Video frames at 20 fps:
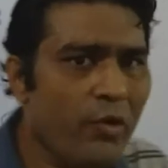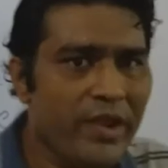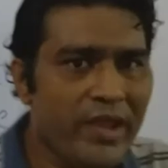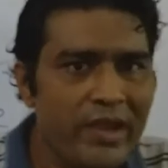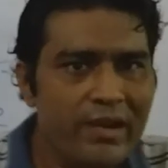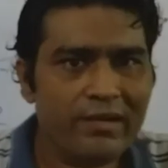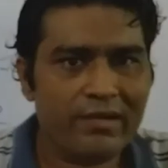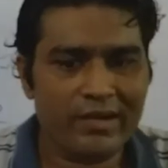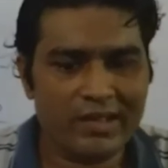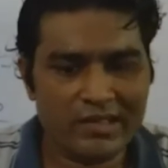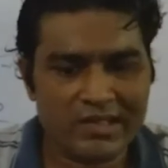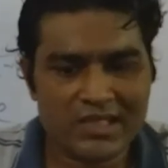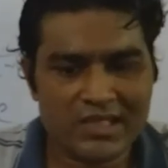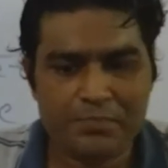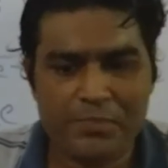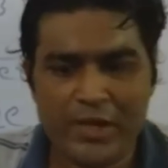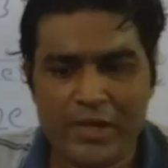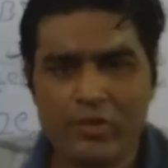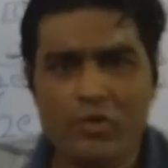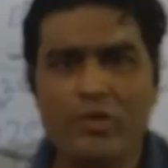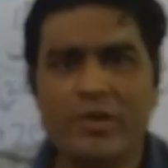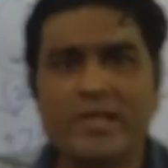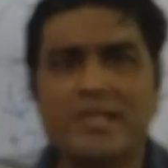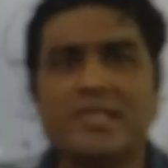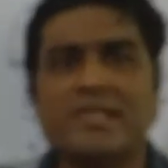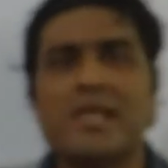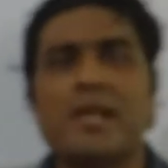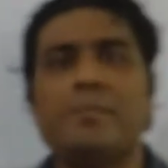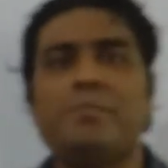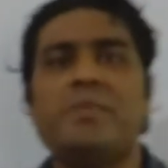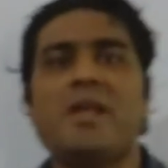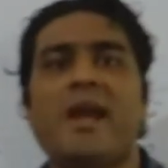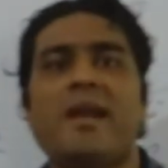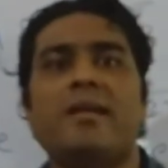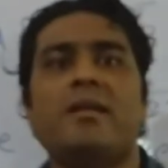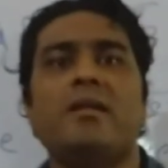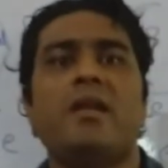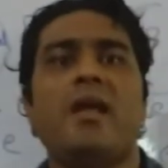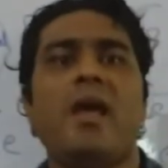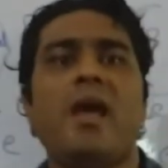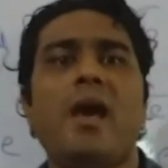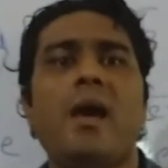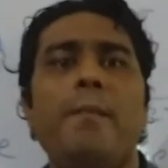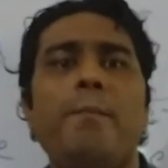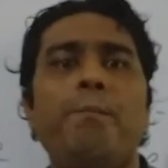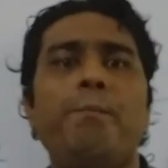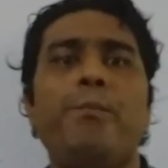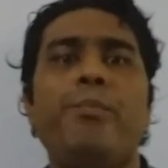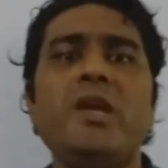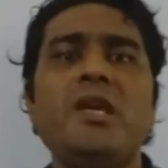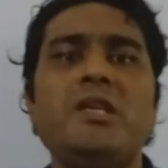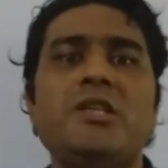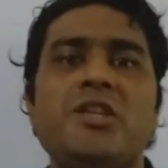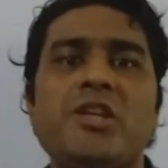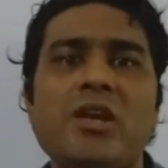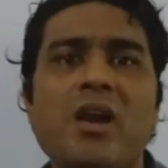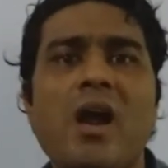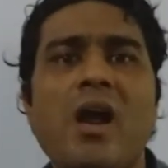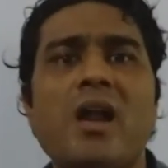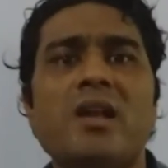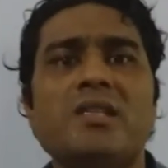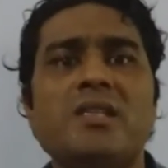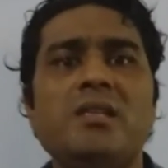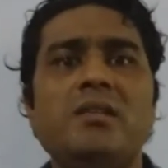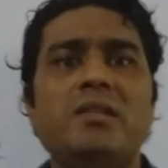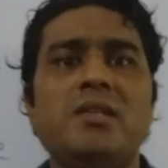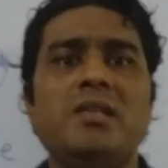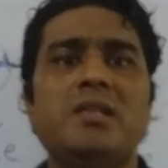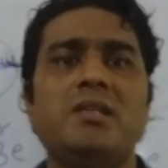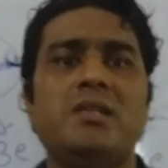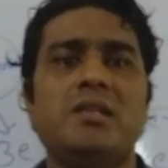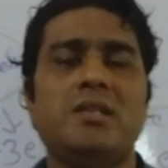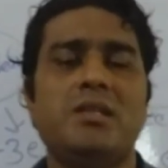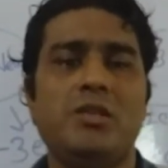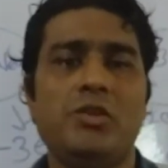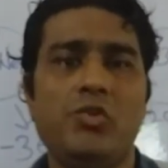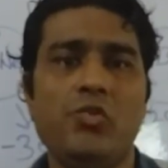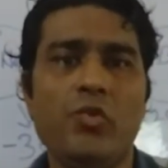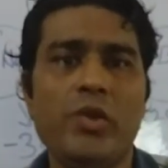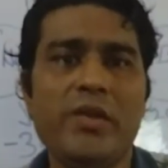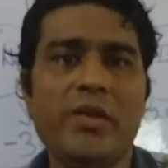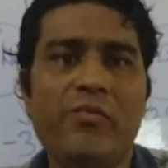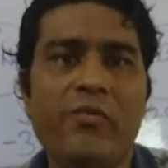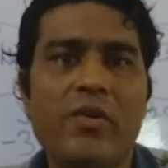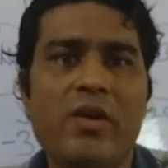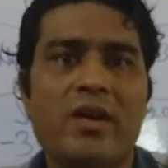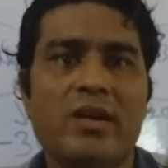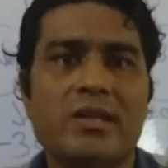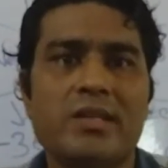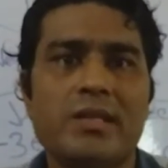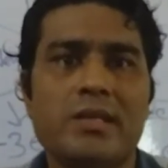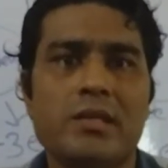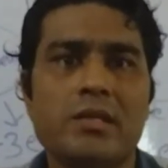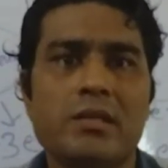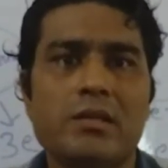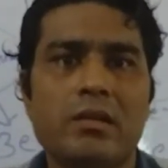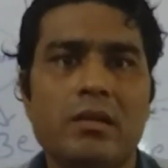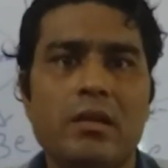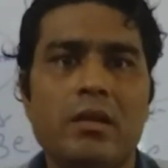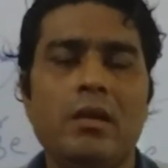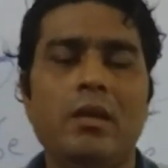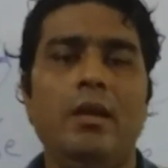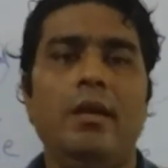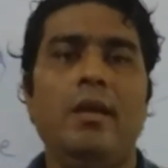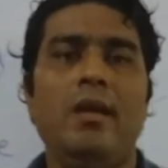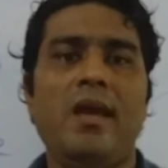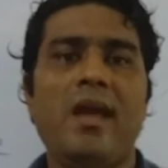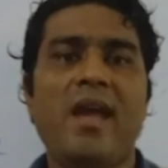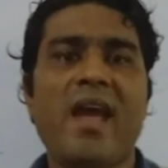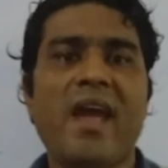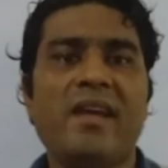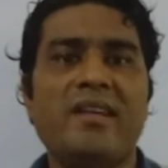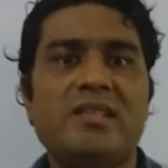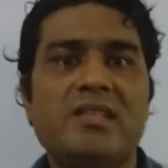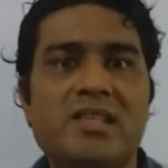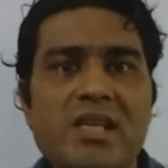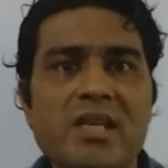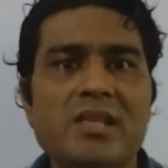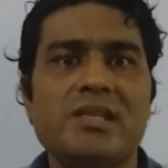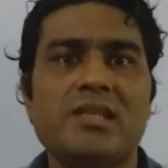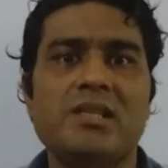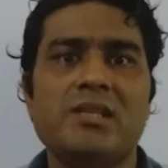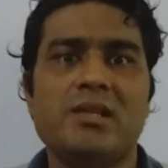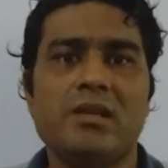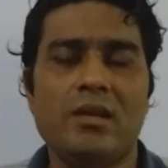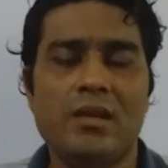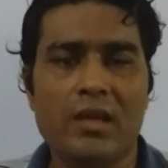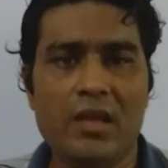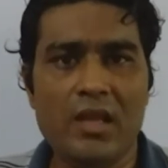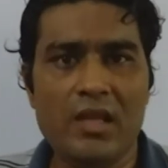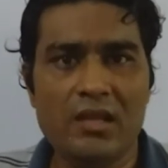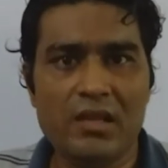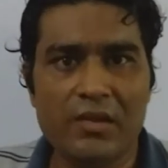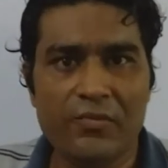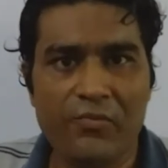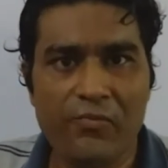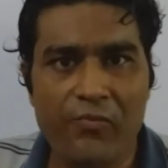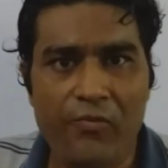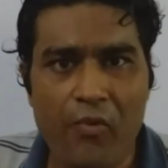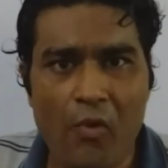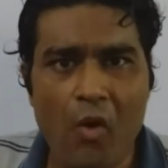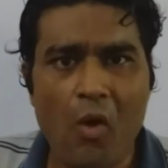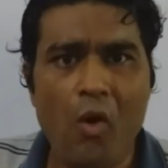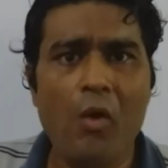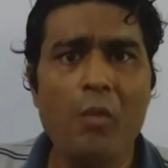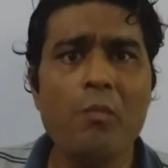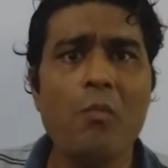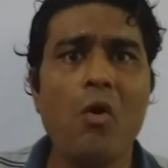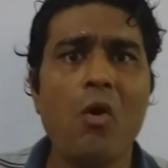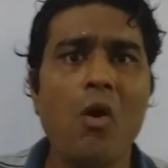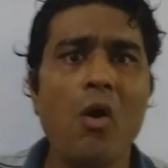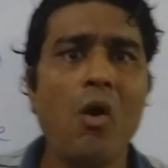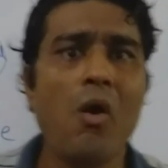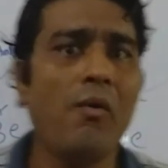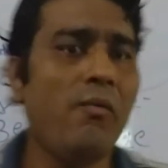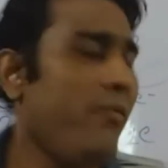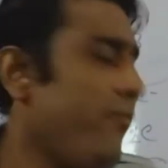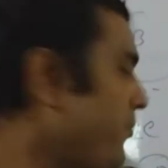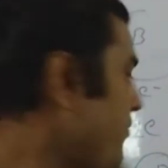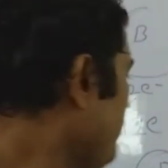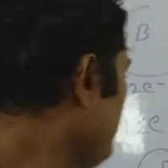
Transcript: here in this video itself that every charge in this universe exists in the form of